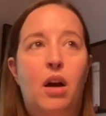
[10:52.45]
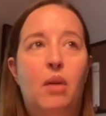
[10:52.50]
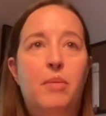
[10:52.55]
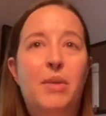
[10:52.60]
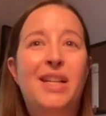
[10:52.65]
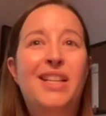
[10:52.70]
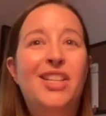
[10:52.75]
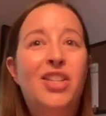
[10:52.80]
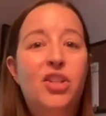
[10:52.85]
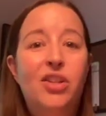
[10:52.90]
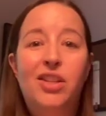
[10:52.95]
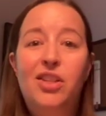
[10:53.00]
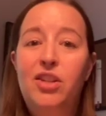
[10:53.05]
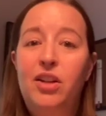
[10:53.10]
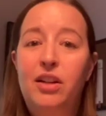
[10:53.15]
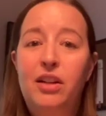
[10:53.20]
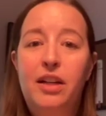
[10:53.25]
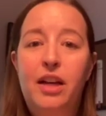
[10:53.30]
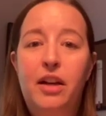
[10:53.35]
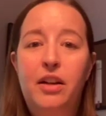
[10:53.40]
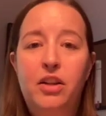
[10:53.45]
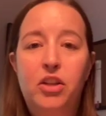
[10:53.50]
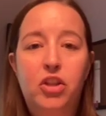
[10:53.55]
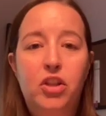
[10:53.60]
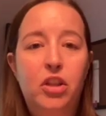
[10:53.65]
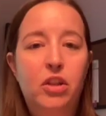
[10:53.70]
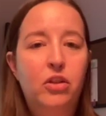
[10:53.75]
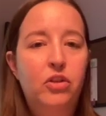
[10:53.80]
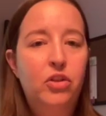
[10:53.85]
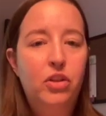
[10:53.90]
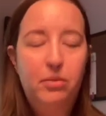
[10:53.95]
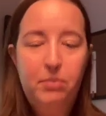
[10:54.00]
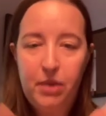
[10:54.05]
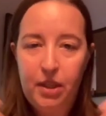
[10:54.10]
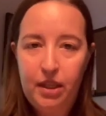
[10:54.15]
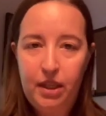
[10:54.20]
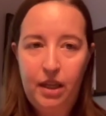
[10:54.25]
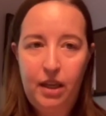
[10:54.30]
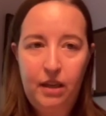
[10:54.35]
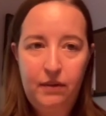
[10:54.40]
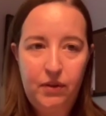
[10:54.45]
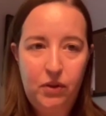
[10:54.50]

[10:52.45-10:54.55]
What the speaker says: initially started out as children, but they have